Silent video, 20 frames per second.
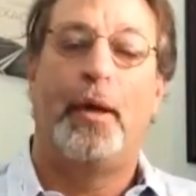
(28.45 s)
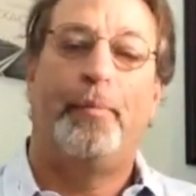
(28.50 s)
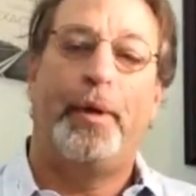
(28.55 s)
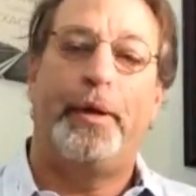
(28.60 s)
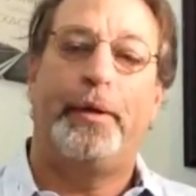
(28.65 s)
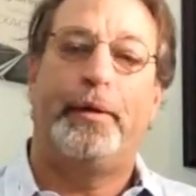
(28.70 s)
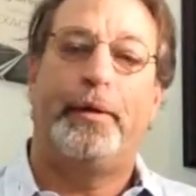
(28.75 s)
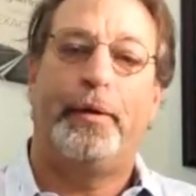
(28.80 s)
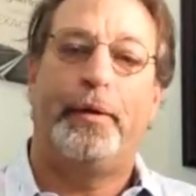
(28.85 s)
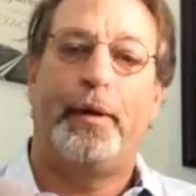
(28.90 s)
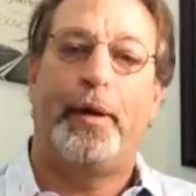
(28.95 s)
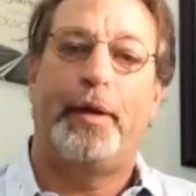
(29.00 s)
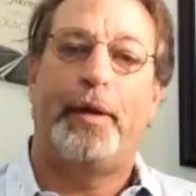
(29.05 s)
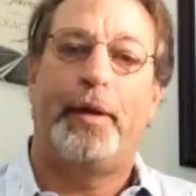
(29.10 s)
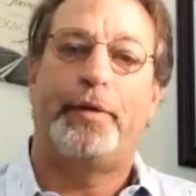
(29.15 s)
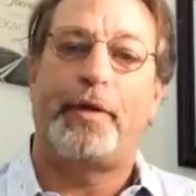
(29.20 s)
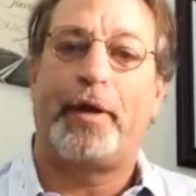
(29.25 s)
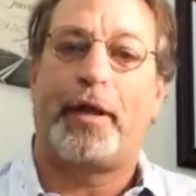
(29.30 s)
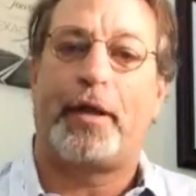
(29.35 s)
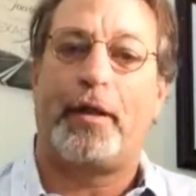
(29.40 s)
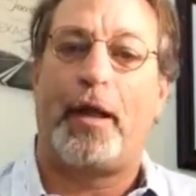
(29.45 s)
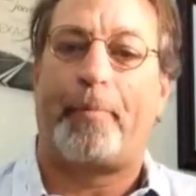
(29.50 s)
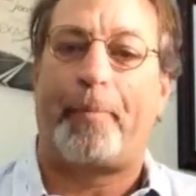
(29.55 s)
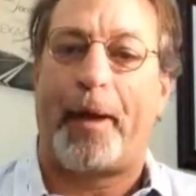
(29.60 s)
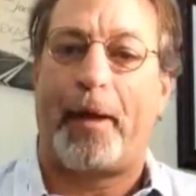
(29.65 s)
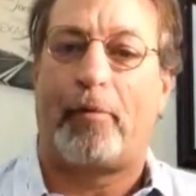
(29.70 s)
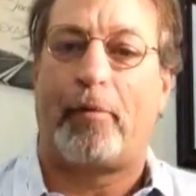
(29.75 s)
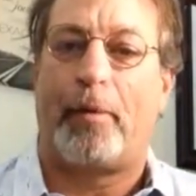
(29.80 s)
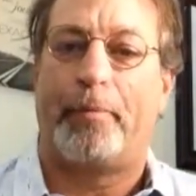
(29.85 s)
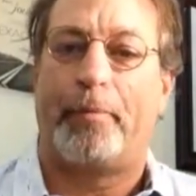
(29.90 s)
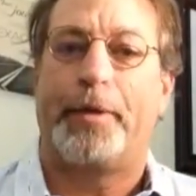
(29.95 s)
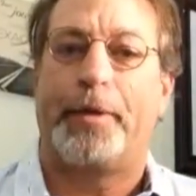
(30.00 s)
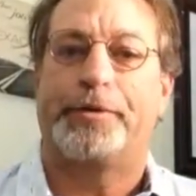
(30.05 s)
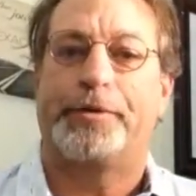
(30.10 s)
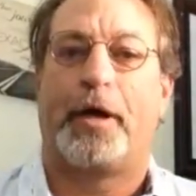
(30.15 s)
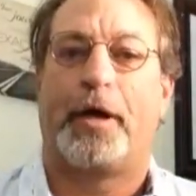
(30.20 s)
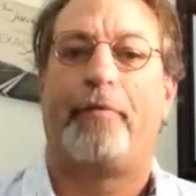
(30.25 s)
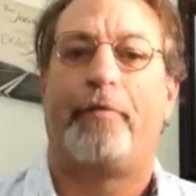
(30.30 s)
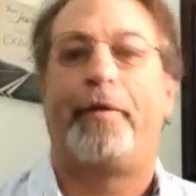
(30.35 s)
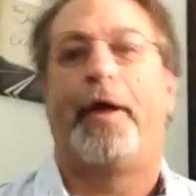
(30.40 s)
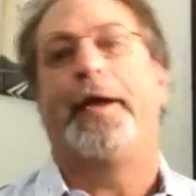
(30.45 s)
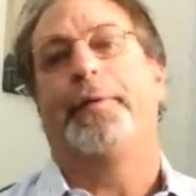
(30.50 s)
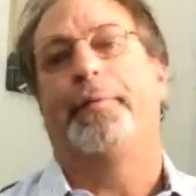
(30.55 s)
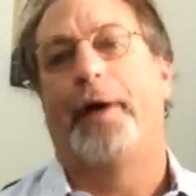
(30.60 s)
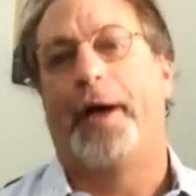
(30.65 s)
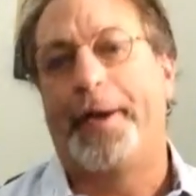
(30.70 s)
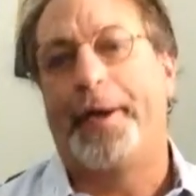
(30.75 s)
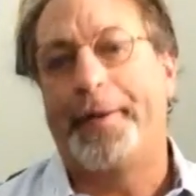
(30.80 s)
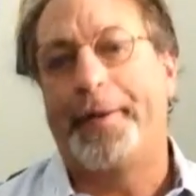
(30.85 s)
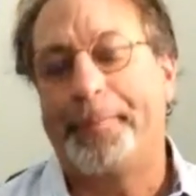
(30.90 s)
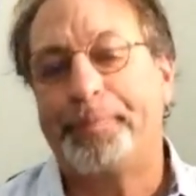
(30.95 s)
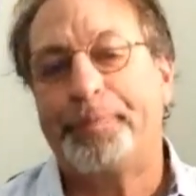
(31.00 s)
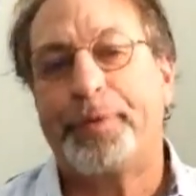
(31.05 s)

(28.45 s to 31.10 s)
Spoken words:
But at 7 o'clock, my alarm goes off anyway.